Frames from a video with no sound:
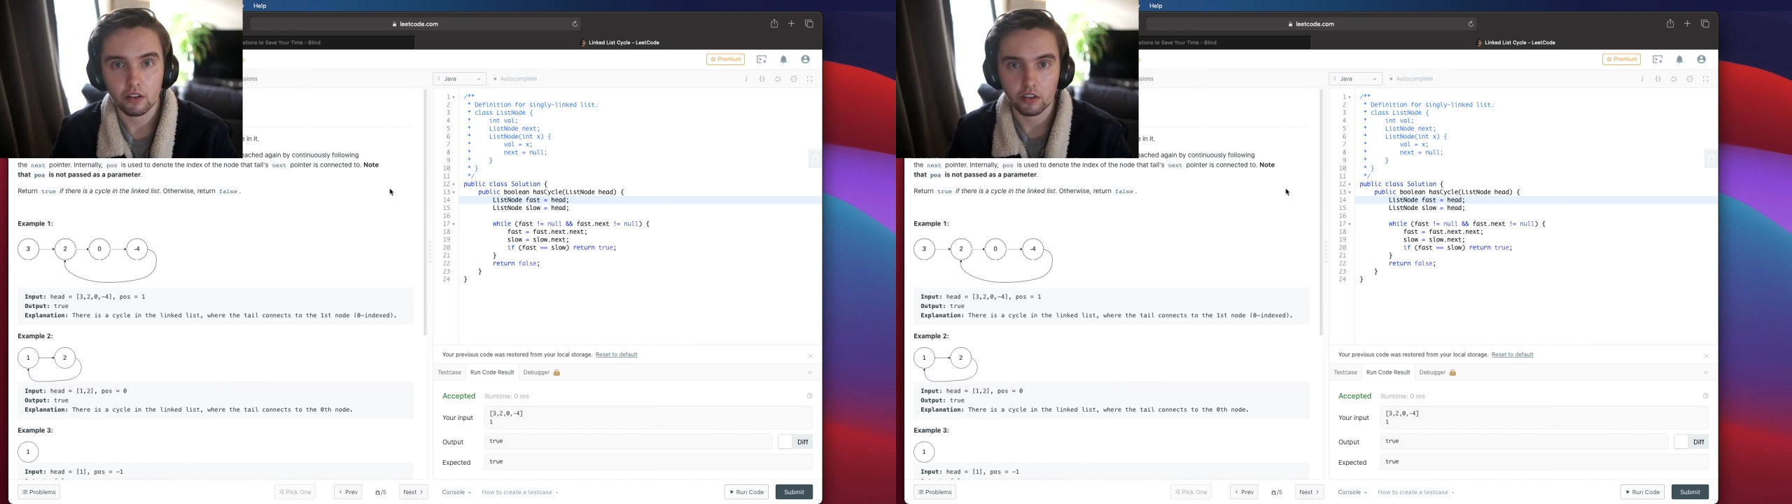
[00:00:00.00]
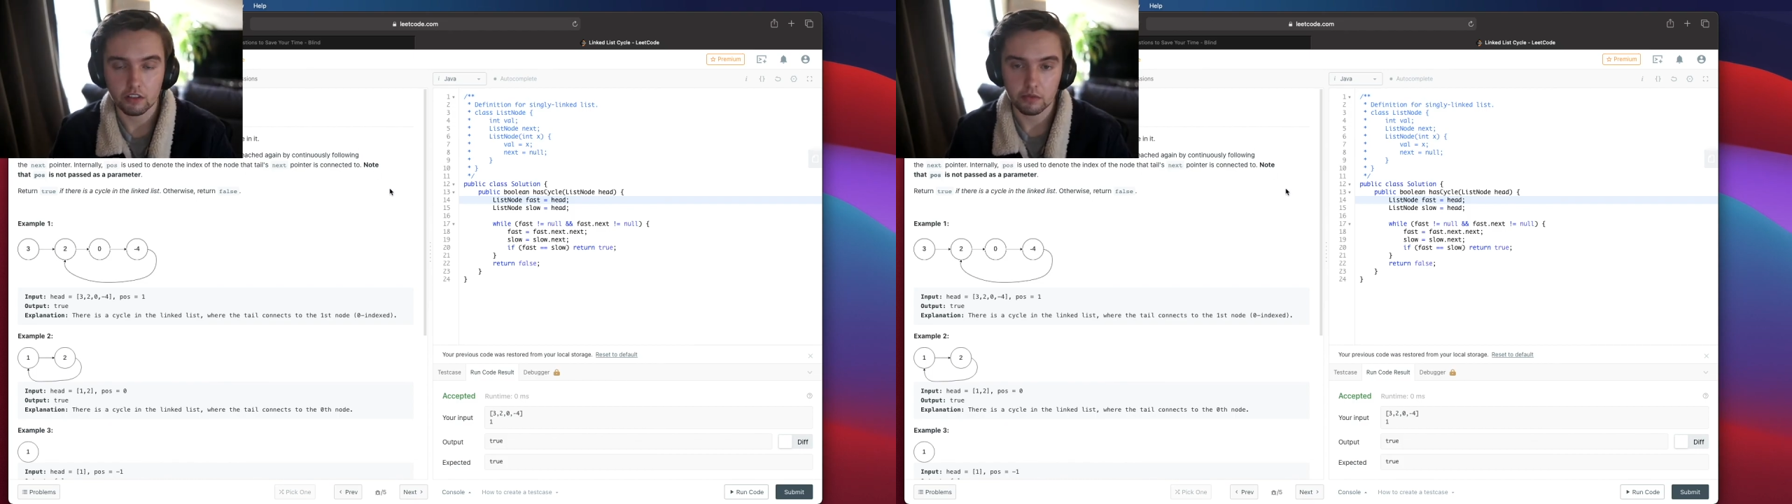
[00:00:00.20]

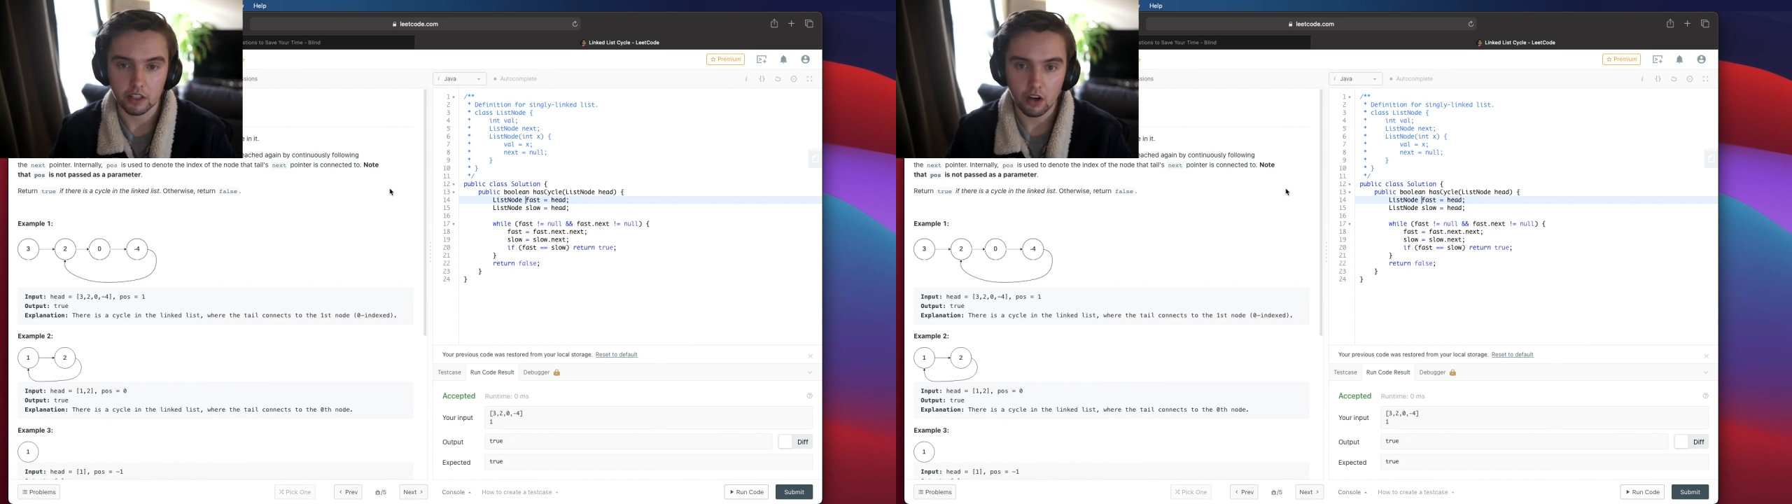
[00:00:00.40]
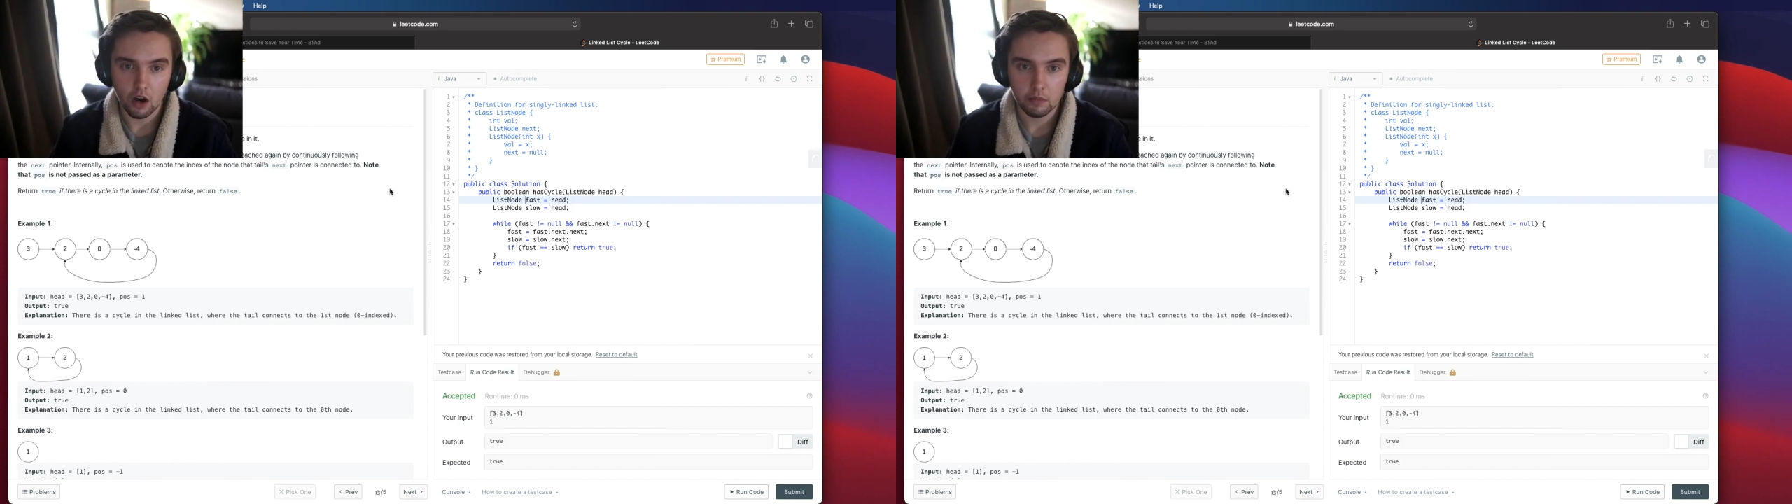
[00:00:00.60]
leave them in the
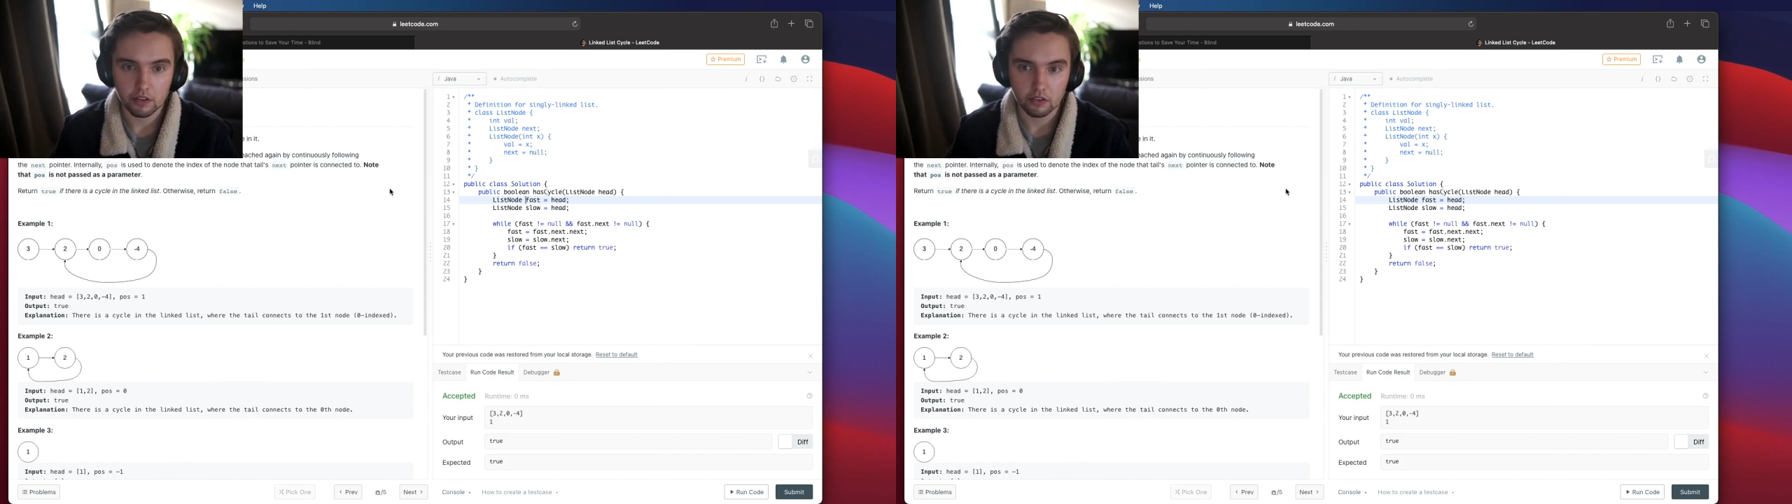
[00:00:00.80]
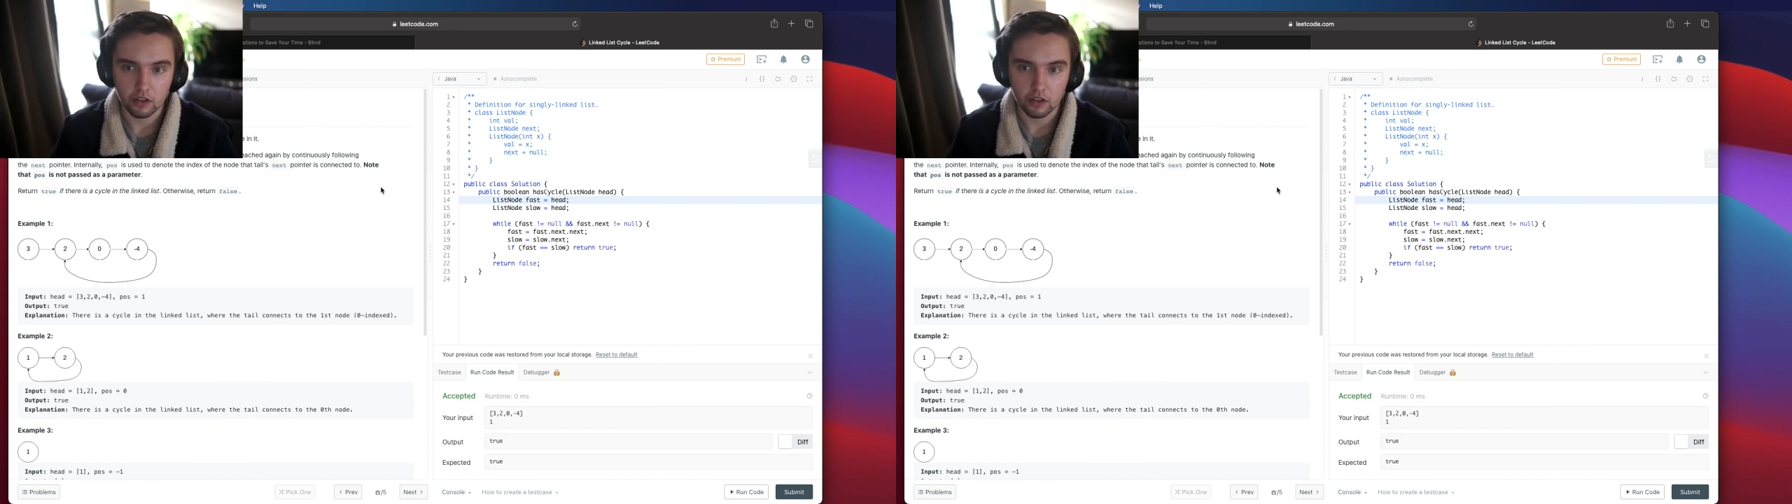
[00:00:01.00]
comments and I'll